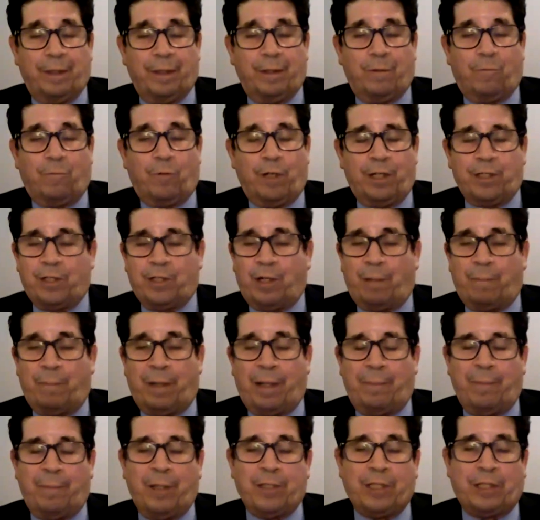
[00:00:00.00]
What is there
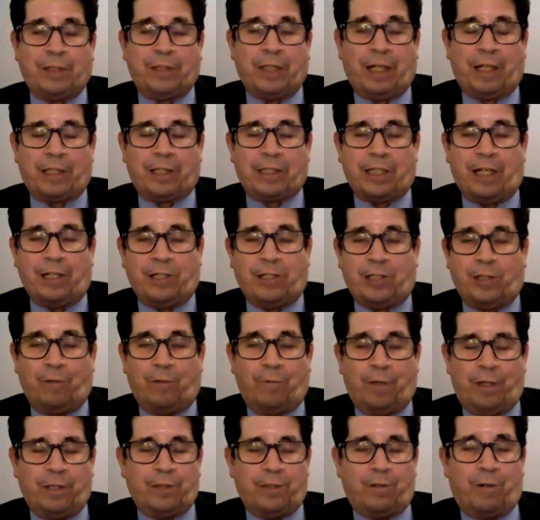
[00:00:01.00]
about music that excites
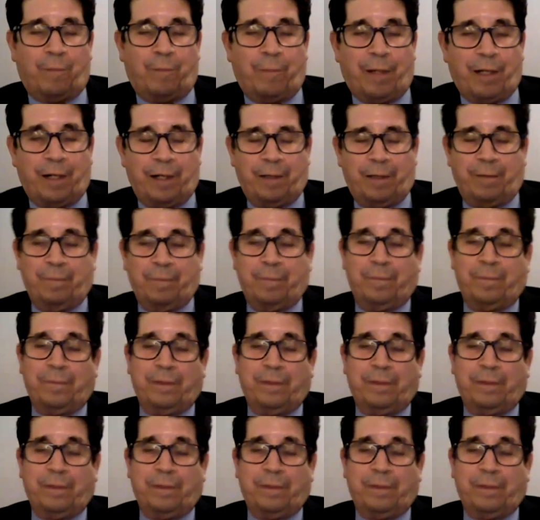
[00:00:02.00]
you? What is there about it?